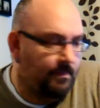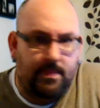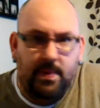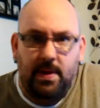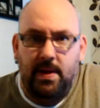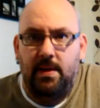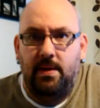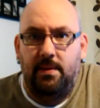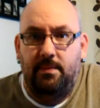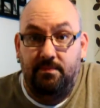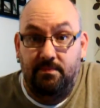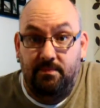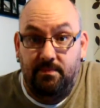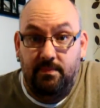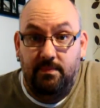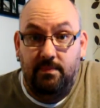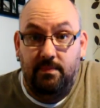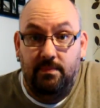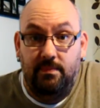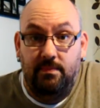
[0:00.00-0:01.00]
but
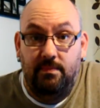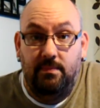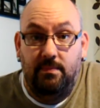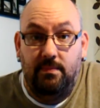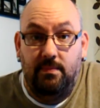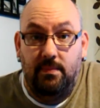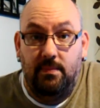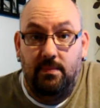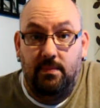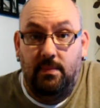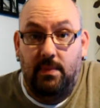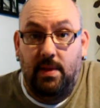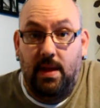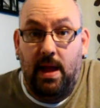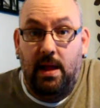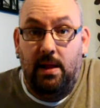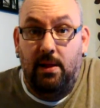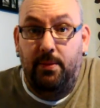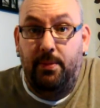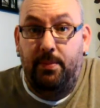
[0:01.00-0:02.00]

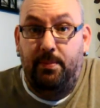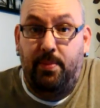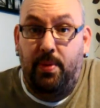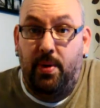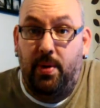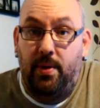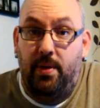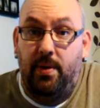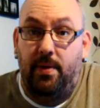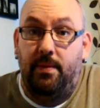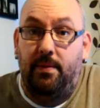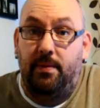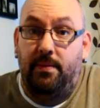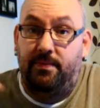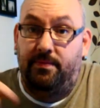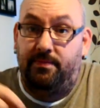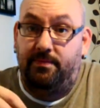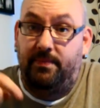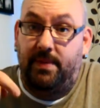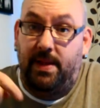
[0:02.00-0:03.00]
I will put,
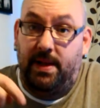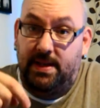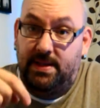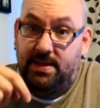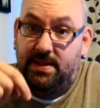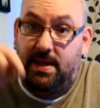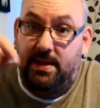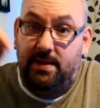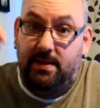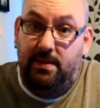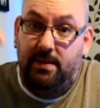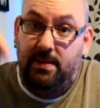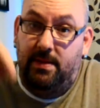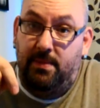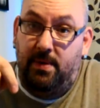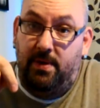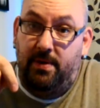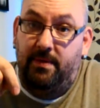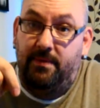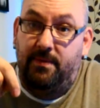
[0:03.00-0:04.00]
like I said, the
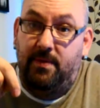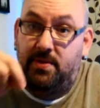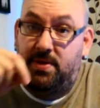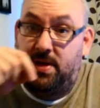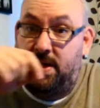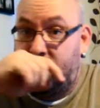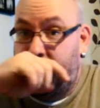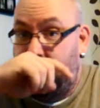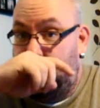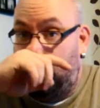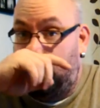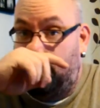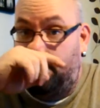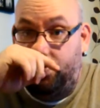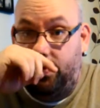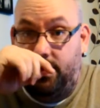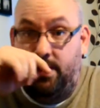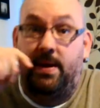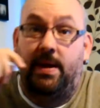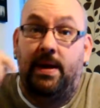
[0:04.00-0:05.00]
more info section. I'll
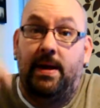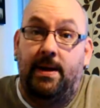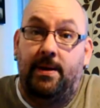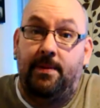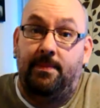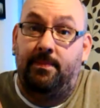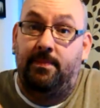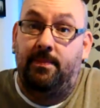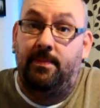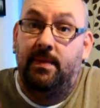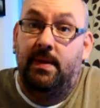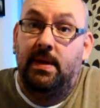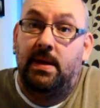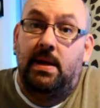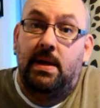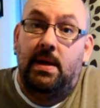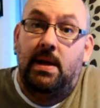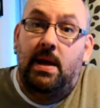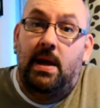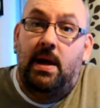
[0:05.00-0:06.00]
put
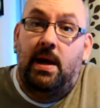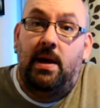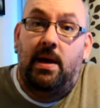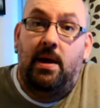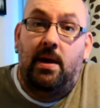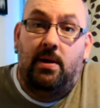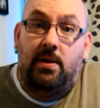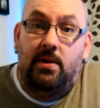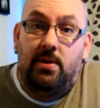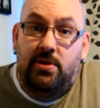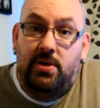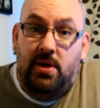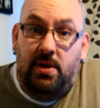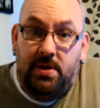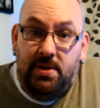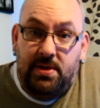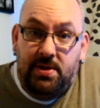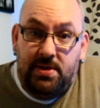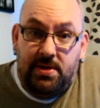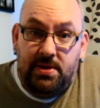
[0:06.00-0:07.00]
Uncle
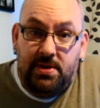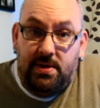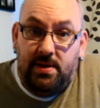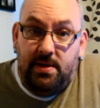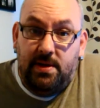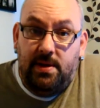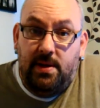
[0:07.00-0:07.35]
Jona's